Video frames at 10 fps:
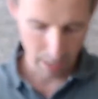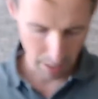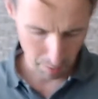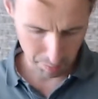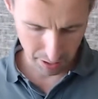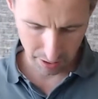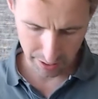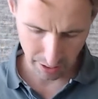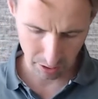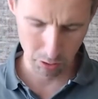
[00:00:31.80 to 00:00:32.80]
apparently
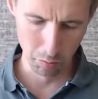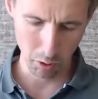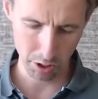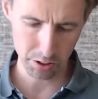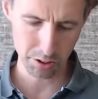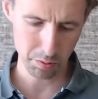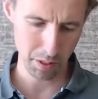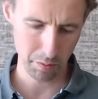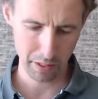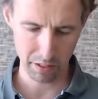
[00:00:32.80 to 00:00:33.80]
there are two models,
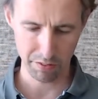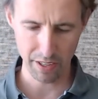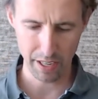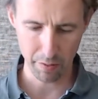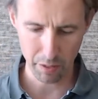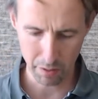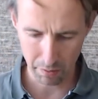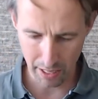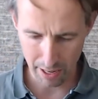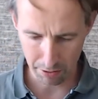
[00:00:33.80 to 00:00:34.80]
one with a fan and one
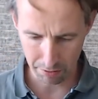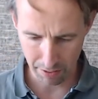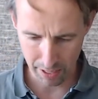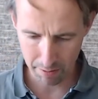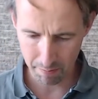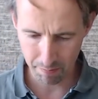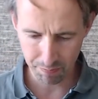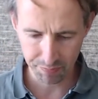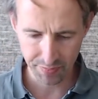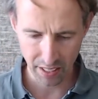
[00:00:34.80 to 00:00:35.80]
without a fan.
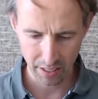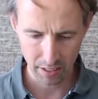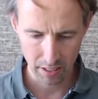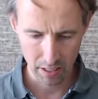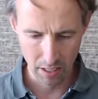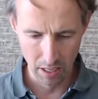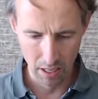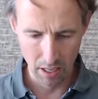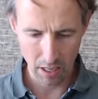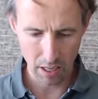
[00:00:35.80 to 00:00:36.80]

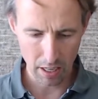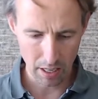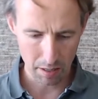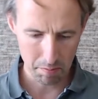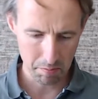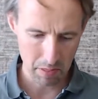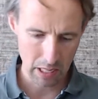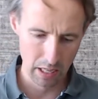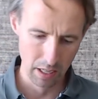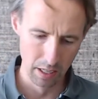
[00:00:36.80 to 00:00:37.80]

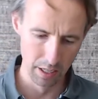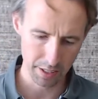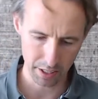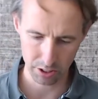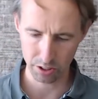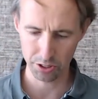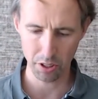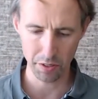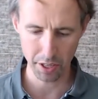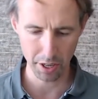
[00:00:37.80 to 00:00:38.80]
There's also
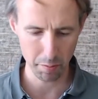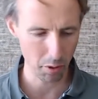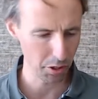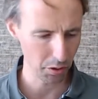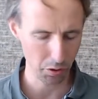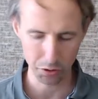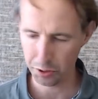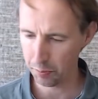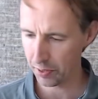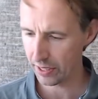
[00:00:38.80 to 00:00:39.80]
another model called the
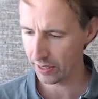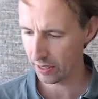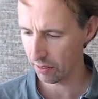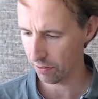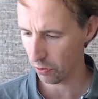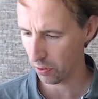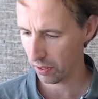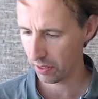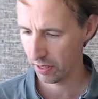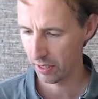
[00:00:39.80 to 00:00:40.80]

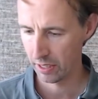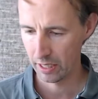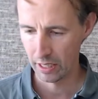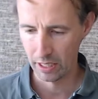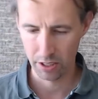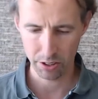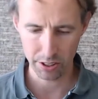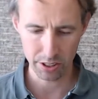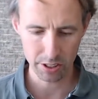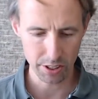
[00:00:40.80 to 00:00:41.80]
BT4. So
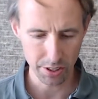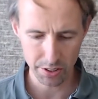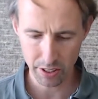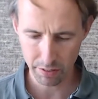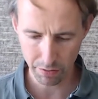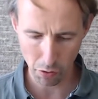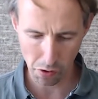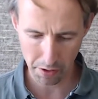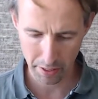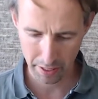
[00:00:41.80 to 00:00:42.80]
this is the
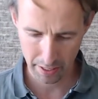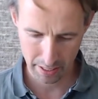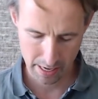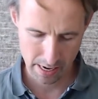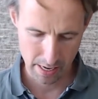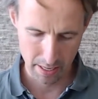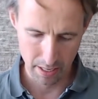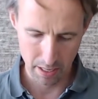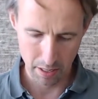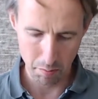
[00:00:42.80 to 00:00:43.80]
T4,
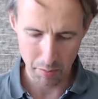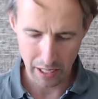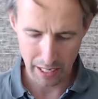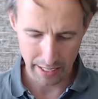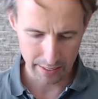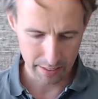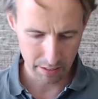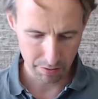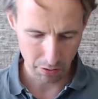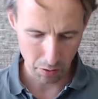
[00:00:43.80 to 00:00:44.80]
Beelink
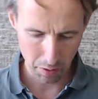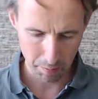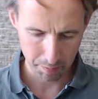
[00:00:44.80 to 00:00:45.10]
T4.